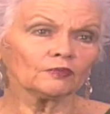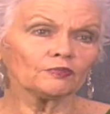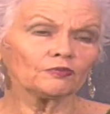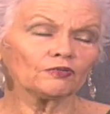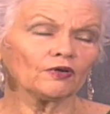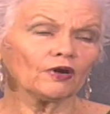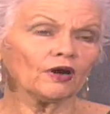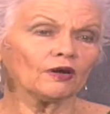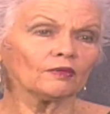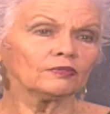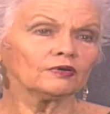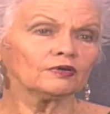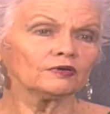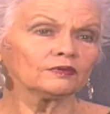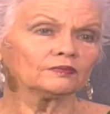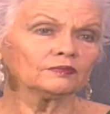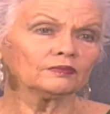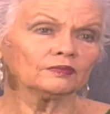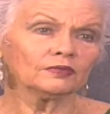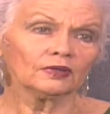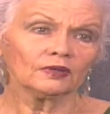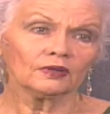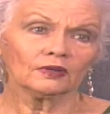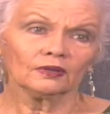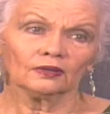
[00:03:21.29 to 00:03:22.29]

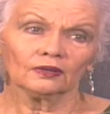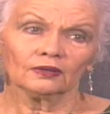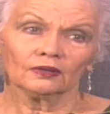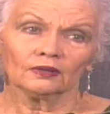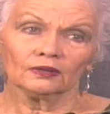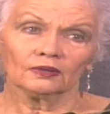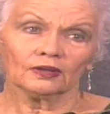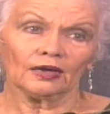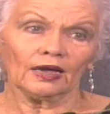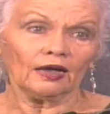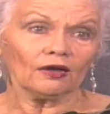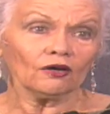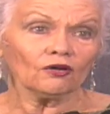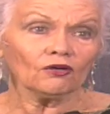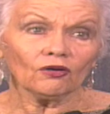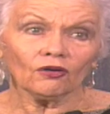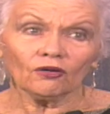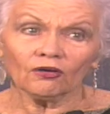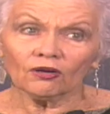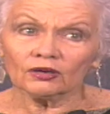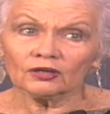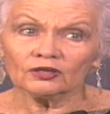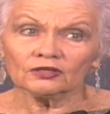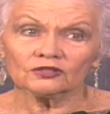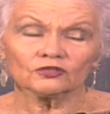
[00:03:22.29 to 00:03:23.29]
problem,
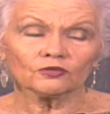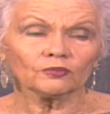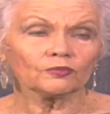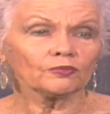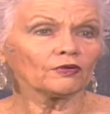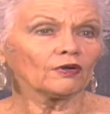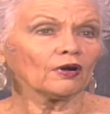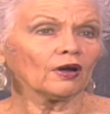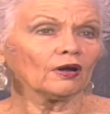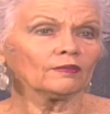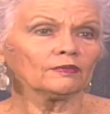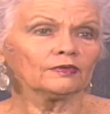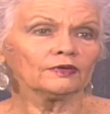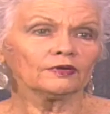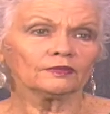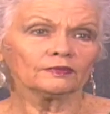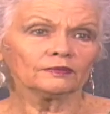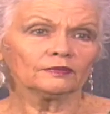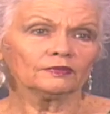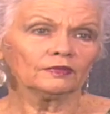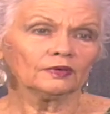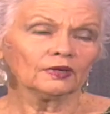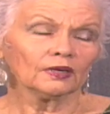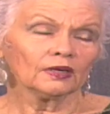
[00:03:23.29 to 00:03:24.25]
alcohol is a problem,